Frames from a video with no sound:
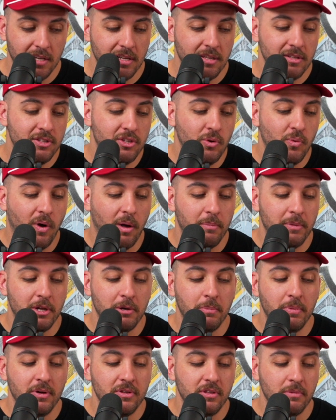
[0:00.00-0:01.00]
Do you want me to
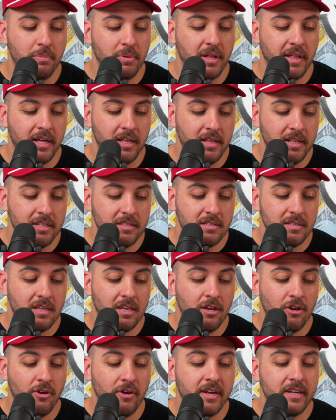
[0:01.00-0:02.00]
build a playlist,
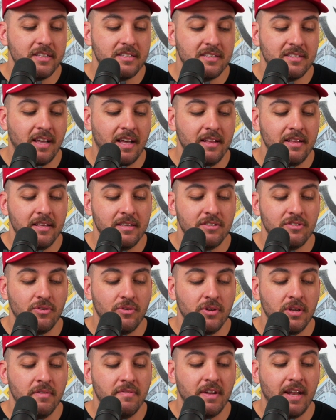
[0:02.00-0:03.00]
curate a set list, or
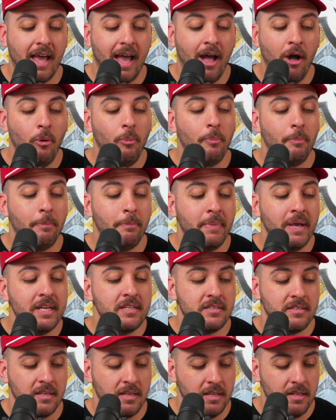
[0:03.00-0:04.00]
even help
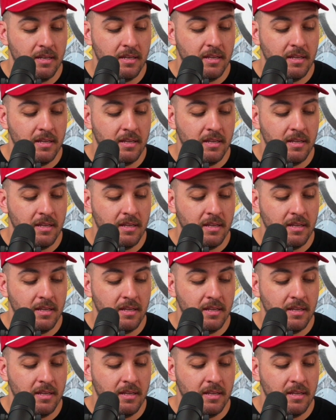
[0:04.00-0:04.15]
mix it?